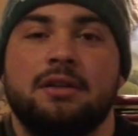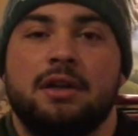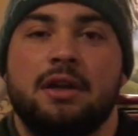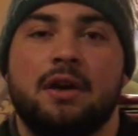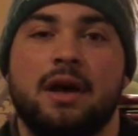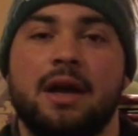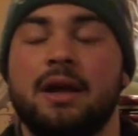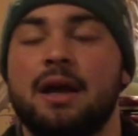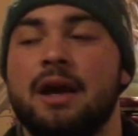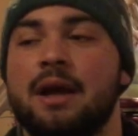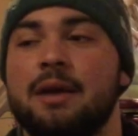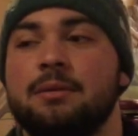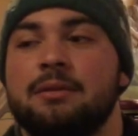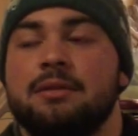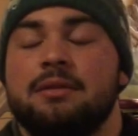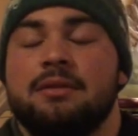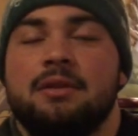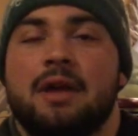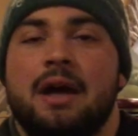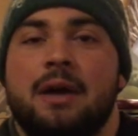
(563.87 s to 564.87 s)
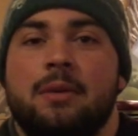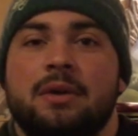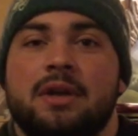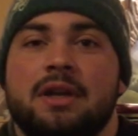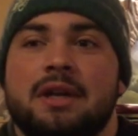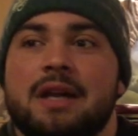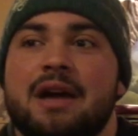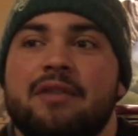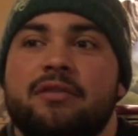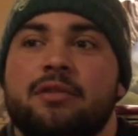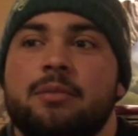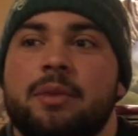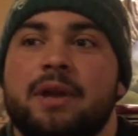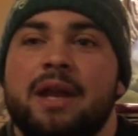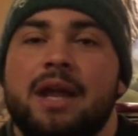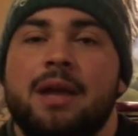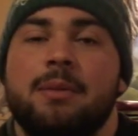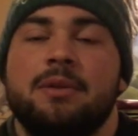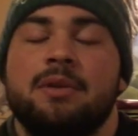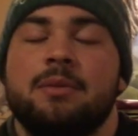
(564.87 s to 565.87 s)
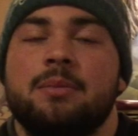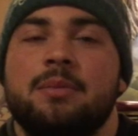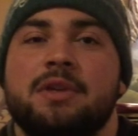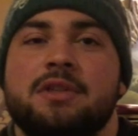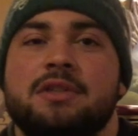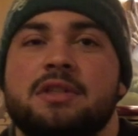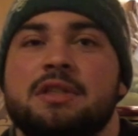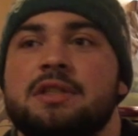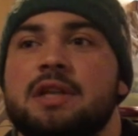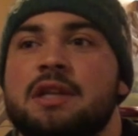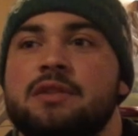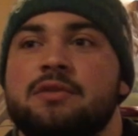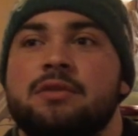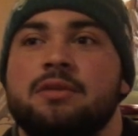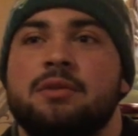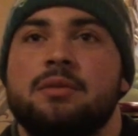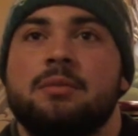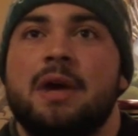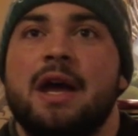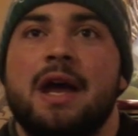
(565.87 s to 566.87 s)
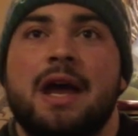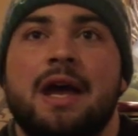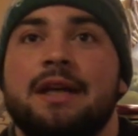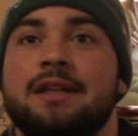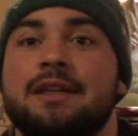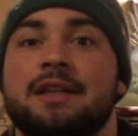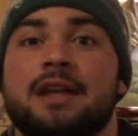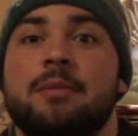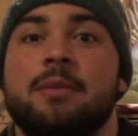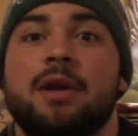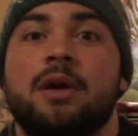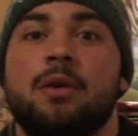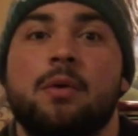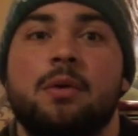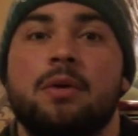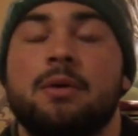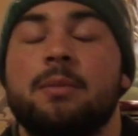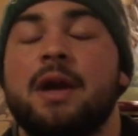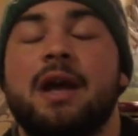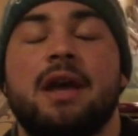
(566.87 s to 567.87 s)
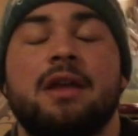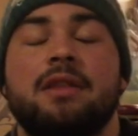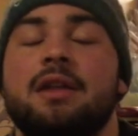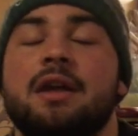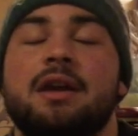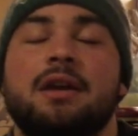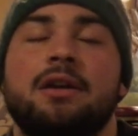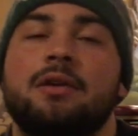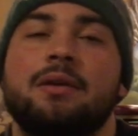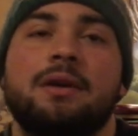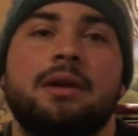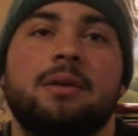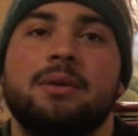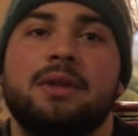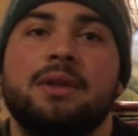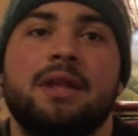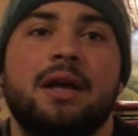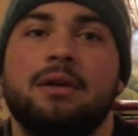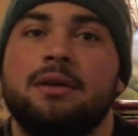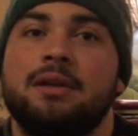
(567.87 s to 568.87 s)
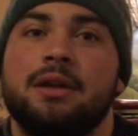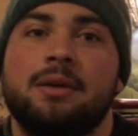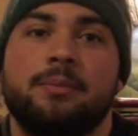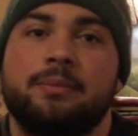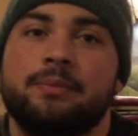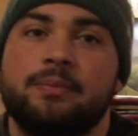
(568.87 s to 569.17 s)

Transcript: You know, I would have never been able to be successful in my academic or my athletic career without them.